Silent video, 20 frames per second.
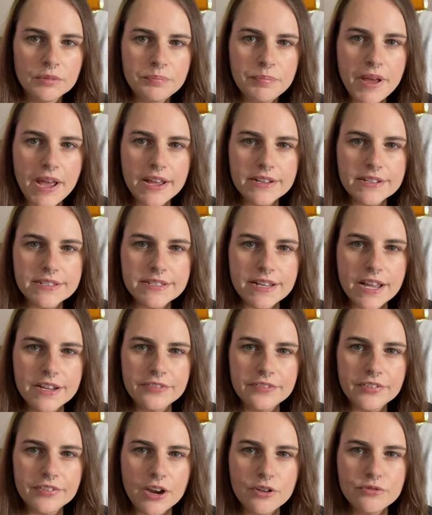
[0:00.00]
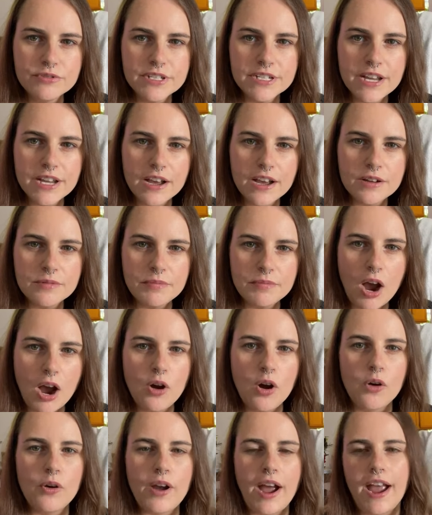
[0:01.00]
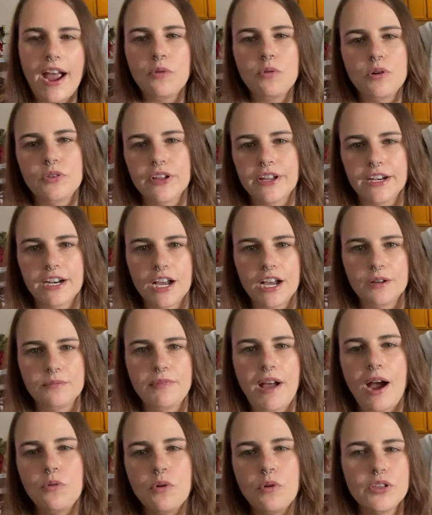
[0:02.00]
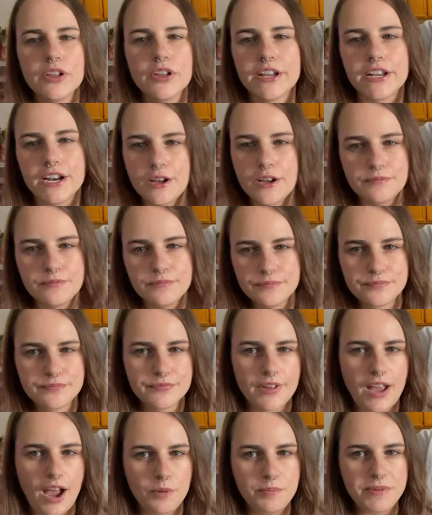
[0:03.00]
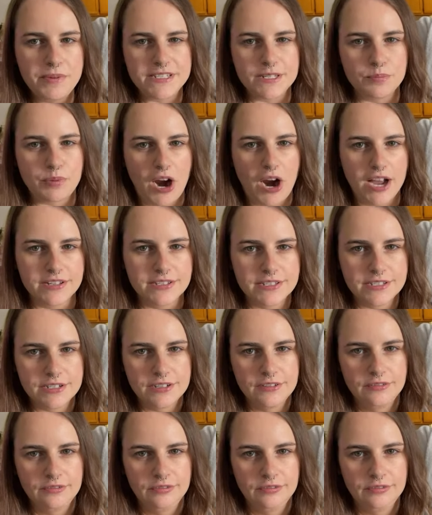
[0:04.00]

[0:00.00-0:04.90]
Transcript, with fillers: PetSafe CozyUp? Oh, okay. I won't look it up. I won't look it up. I'll be surprised.